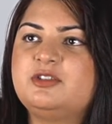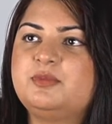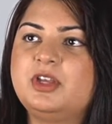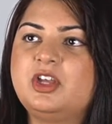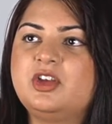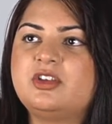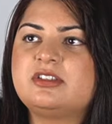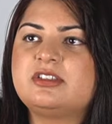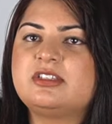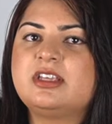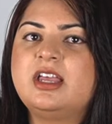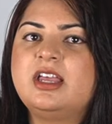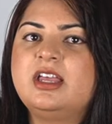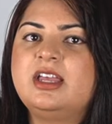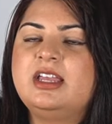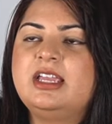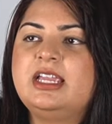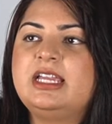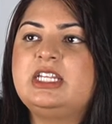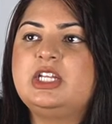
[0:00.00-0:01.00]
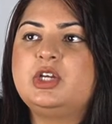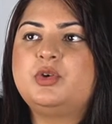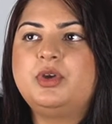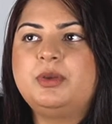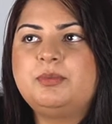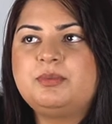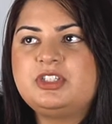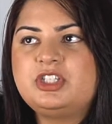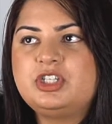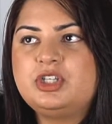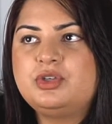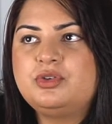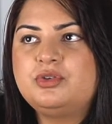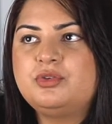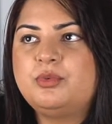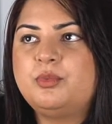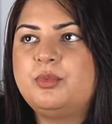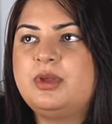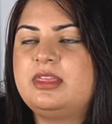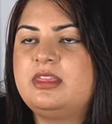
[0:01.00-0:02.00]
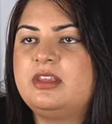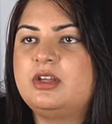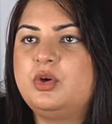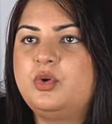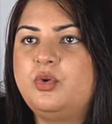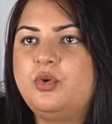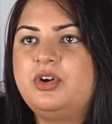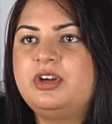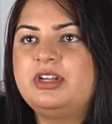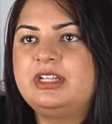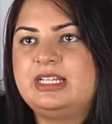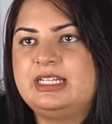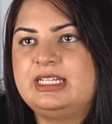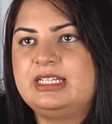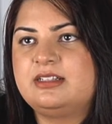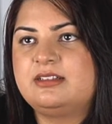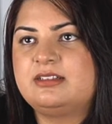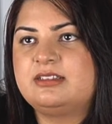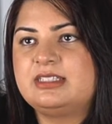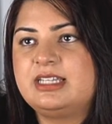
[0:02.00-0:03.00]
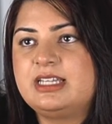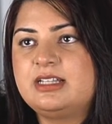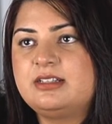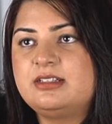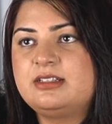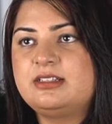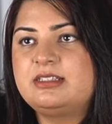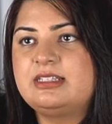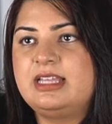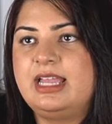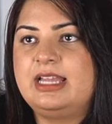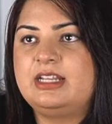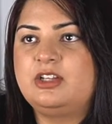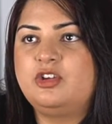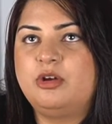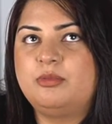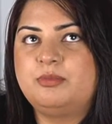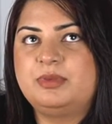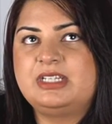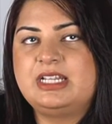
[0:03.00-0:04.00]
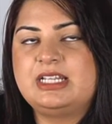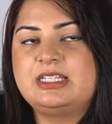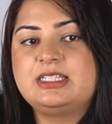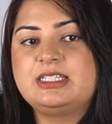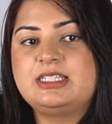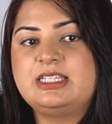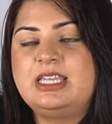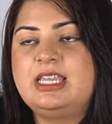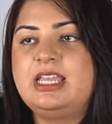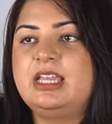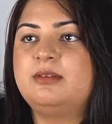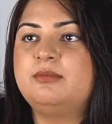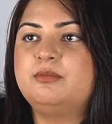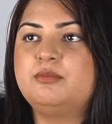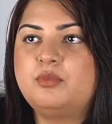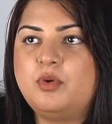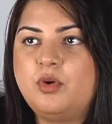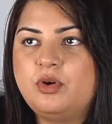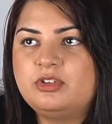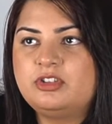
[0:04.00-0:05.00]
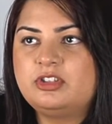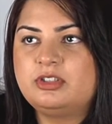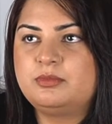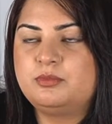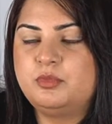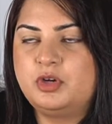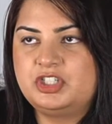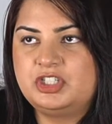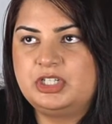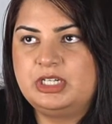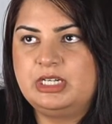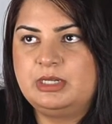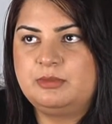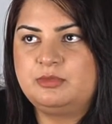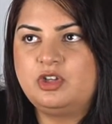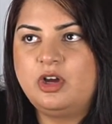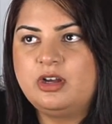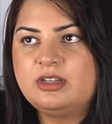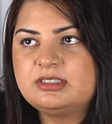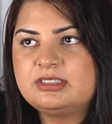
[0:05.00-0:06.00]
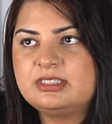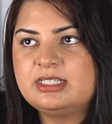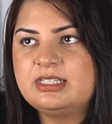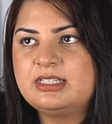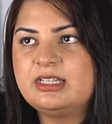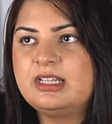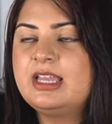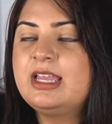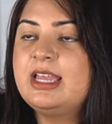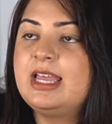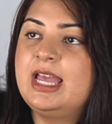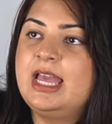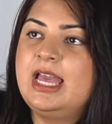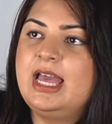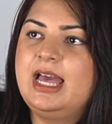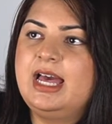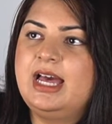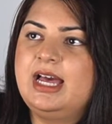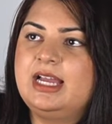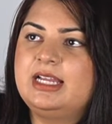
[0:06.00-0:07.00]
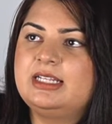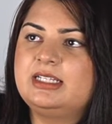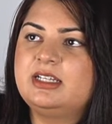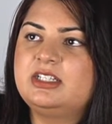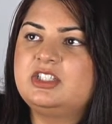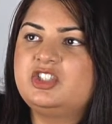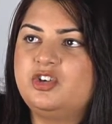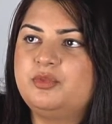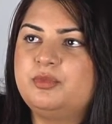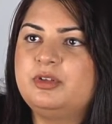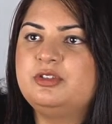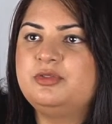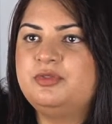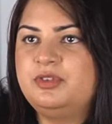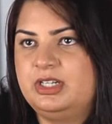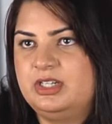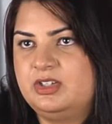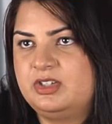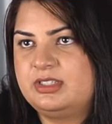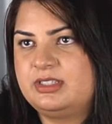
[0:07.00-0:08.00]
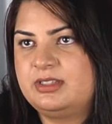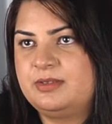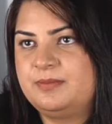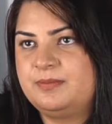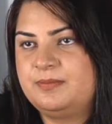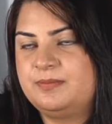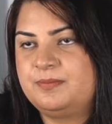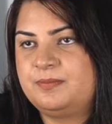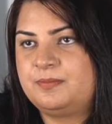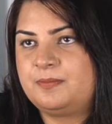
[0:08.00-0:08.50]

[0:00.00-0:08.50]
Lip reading: is because it equips you with the core clinical skills and competency in both botulinum toxin and dermal fillers.